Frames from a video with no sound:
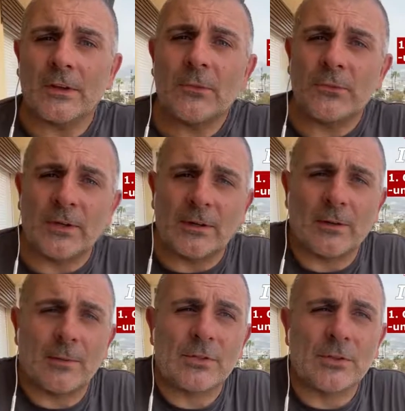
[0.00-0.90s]
other fear that
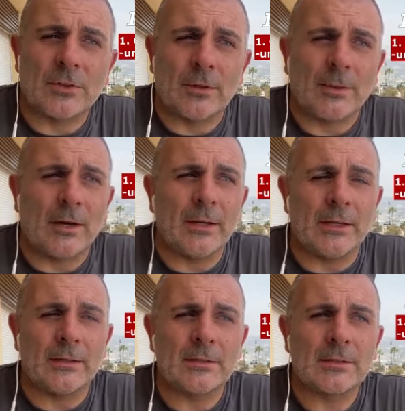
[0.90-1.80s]
I'm talking about
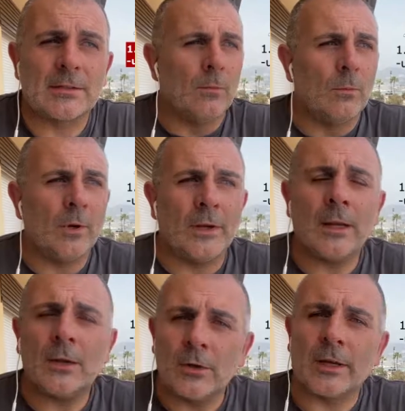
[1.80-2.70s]
is, when I
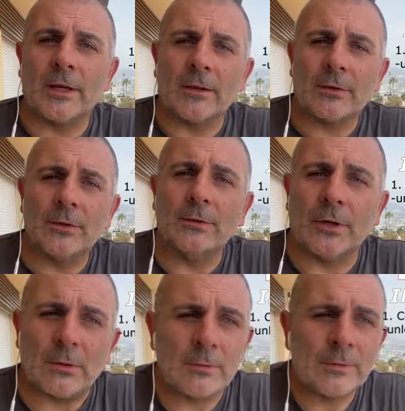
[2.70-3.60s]
look at
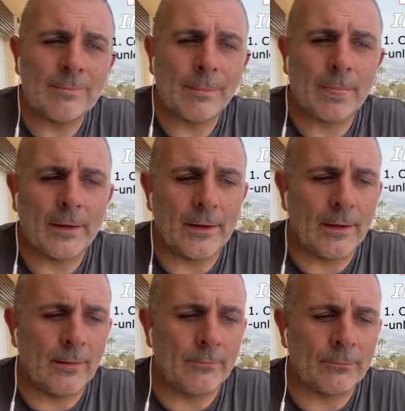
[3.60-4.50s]
Kudo,
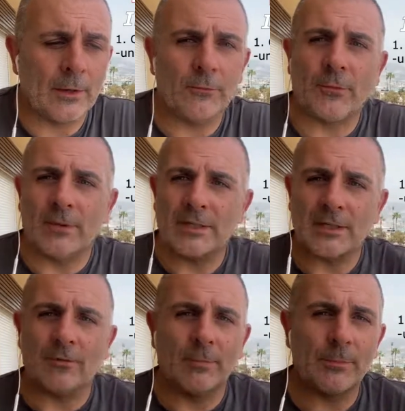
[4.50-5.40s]
for
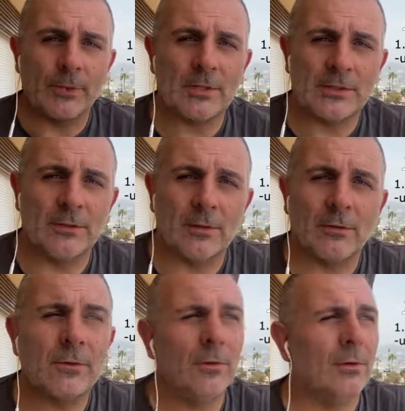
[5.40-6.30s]
myself, my personal
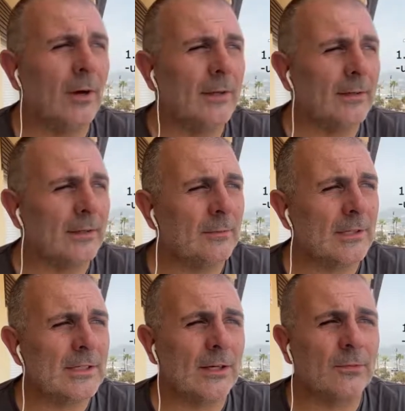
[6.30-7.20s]
Kudo, I think to
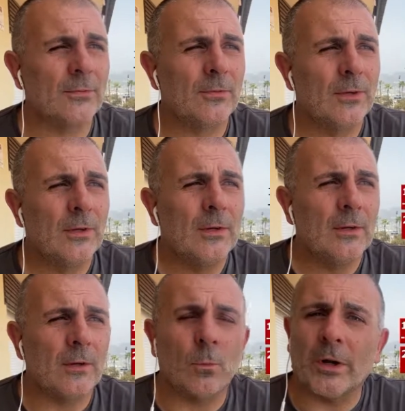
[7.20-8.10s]
myself,
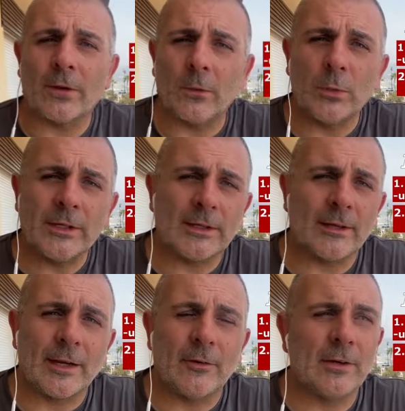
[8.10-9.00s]
where are the weaker
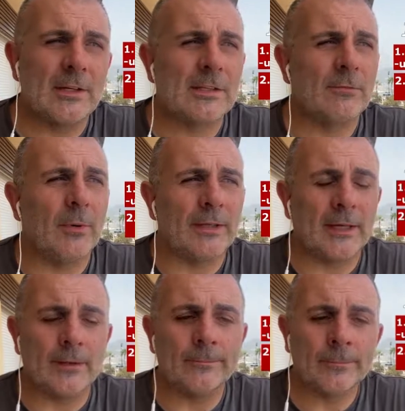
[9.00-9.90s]
areas of my
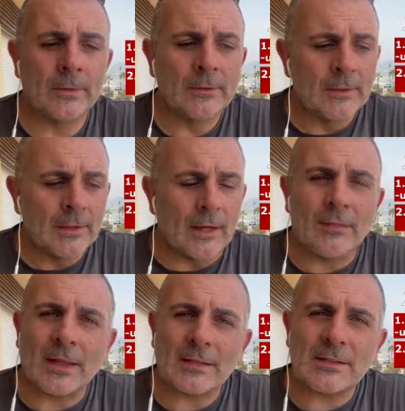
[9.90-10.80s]
game? And
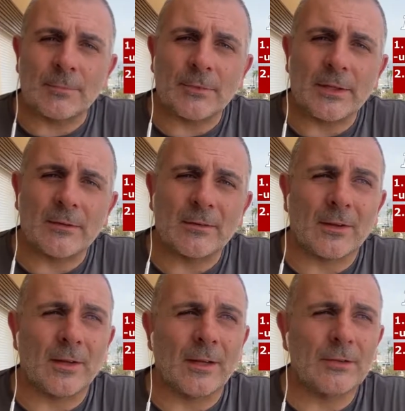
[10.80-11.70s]
that's something
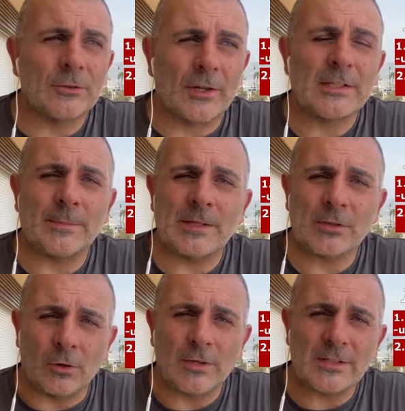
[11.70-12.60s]
that I try to be as
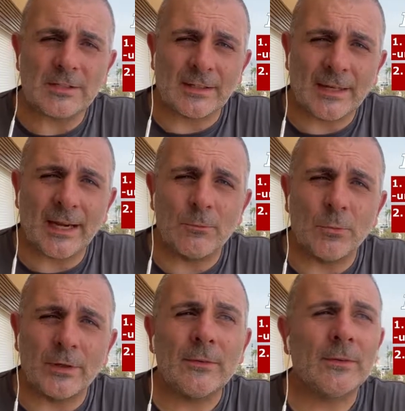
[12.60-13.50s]
honest as I can
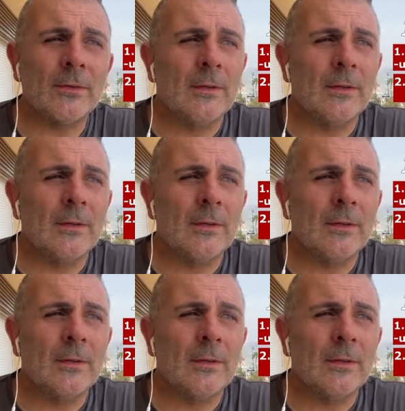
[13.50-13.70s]
with